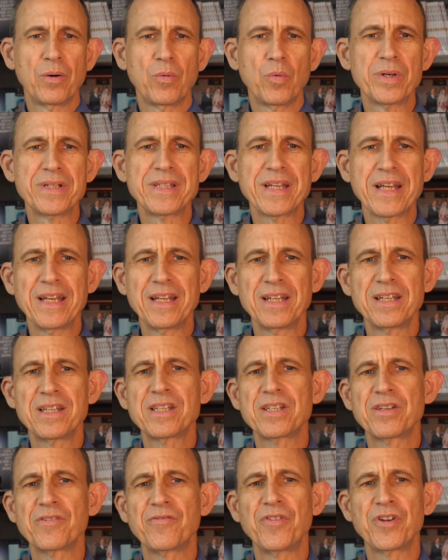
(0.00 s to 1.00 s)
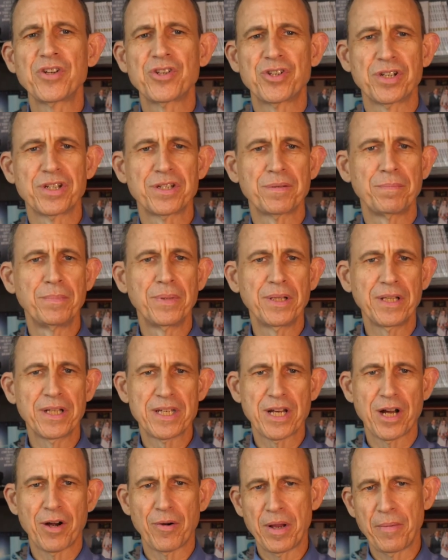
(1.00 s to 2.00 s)
was insufficient
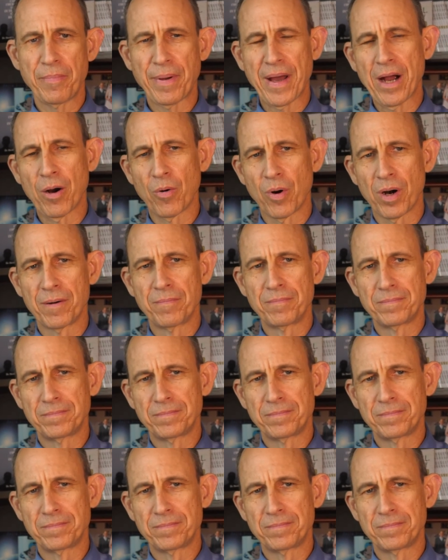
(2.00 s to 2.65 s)
military power.